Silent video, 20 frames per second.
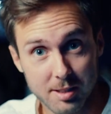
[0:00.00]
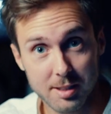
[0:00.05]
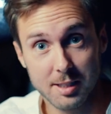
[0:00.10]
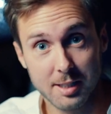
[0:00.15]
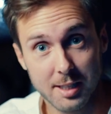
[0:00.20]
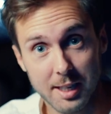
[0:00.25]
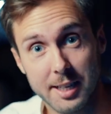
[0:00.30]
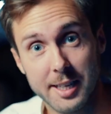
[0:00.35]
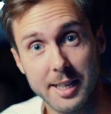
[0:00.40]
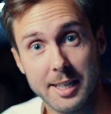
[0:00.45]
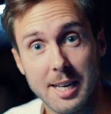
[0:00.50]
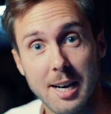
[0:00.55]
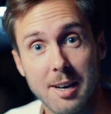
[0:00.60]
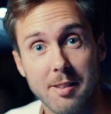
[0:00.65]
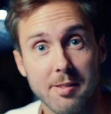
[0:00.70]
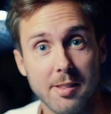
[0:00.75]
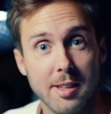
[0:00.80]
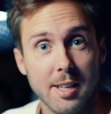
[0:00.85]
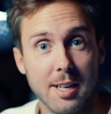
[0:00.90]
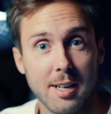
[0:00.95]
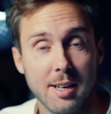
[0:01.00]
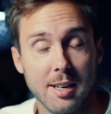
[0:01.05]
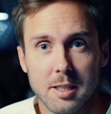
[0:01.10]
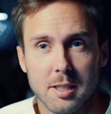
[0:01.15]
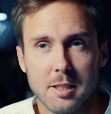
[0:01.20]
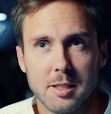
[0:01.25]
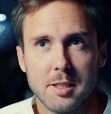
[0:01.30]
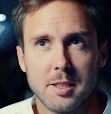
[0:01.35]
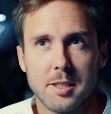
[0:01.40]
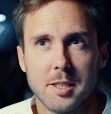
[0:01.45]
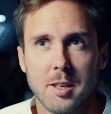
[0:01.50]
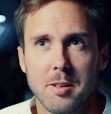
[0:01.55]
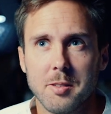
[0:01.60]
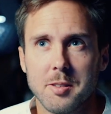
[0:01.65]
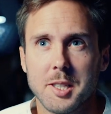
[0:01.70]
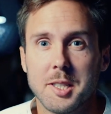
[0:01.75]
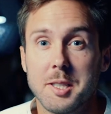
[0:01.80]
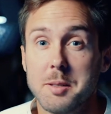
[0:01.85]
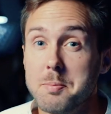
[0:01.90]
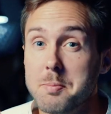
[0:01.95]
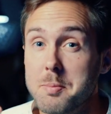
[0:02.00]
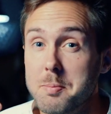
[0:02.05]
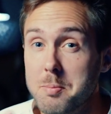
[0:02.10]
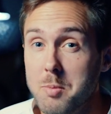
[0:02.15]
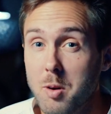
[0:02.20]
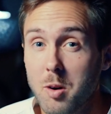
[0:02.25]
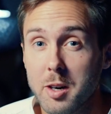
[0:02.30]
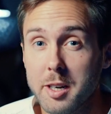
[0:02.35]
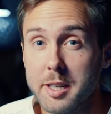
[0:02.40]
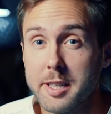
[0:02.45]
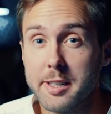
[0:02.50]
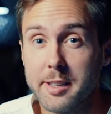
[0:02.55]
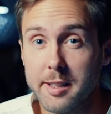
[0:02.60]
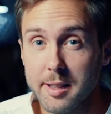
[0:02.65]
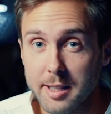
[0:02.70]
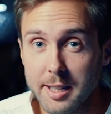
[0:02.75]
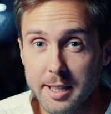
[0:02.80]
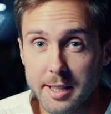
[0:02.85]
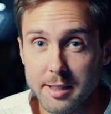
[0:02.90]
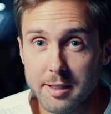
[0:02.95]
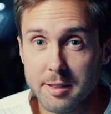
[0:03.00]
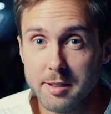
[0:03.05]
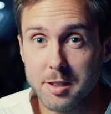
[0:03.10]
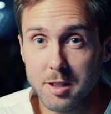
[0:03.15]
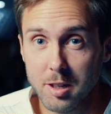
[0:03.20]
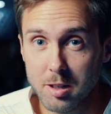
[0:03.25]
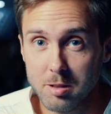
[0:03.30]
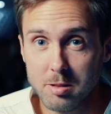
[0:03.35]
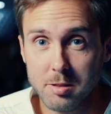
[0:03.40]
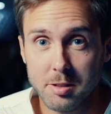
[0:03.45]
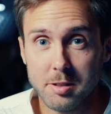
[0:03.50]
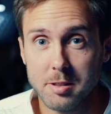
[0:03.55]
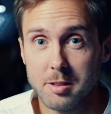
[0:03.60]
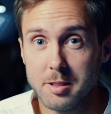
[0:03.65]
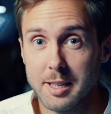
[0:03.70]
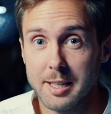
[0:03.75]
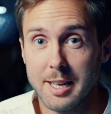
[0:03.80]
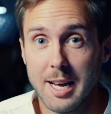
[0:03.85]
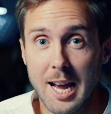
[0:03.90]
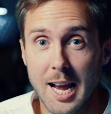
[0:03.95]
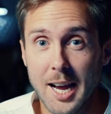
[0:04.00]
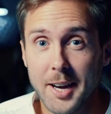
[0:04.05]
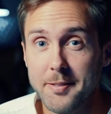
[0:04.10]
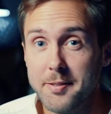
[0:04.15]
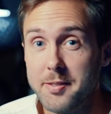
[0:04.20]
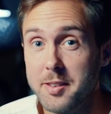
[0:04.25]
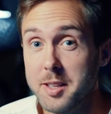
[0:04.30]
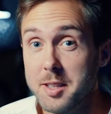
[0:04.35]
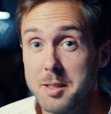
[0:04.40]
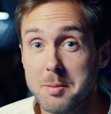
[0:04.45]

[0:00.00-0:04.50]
getting out there. So the more clear goals you can have,